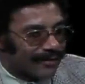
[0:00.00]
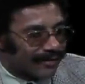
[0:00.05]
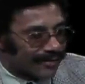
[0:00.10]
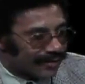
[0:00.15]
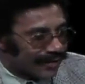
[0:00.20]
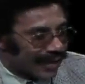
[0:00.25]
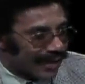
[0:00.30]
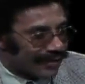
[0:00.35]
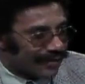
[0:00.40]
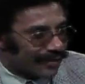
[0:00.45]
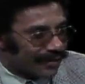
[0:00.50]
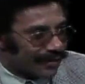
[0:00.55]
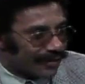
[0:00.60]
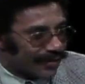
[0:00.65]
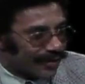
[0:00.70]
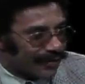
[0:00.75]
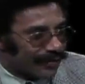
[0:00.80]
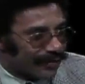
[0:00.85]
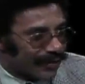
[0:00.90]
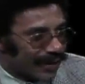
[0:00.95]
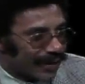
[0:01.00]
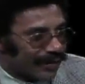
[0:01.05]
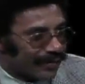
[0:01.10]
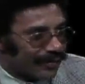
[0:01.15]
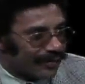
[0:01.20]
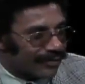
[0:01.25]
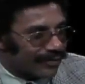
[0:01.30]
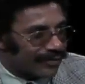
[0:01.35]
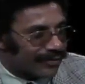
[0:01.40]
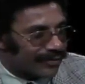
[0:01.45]
Saskatchewan
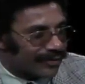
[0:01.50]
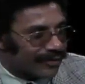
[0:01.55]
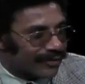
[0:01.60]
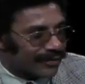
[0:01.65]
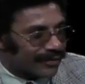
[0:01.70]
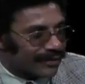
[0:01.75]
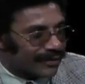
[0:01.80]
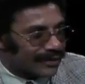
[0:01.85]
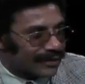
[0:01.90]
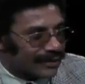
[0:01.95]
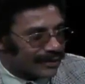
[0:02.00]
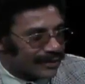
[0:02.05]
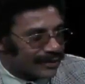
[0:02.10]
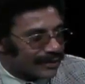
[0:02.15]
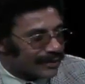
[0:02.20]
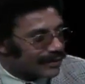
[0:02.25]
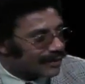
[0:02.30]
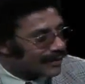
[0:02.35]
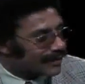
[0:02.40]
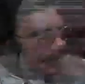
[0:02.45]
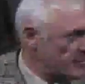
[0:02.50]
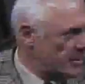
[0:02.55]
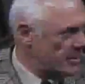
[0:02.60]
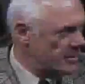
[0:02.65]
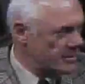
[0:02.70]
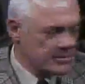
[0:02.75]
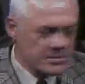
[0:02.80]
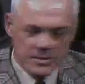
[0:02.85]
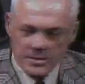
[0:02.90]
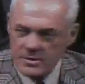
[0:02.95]
Roughriders. That's the first time I
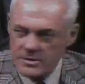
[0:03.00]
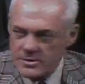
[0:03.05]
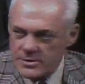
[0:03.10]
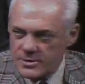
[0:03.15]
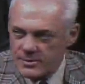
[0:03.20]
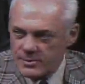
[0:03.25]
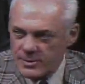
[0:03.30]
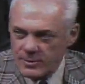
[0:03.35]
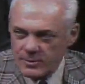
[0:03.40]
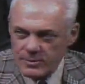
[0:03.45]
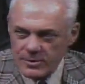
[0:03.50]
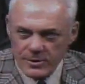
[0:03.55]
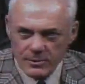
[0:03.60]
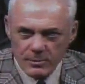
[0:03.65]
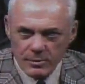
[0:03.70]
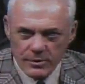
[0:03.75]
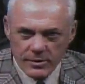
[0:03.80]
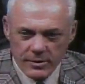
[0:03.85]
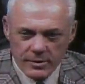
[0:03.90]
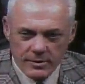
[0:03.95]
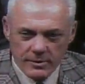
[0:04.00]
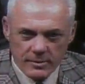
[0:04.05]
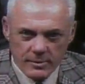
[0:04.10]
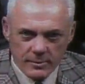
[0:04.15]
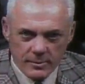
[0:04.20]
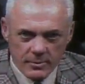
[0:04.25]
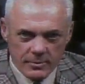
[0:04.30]
had seen Jim up there playing.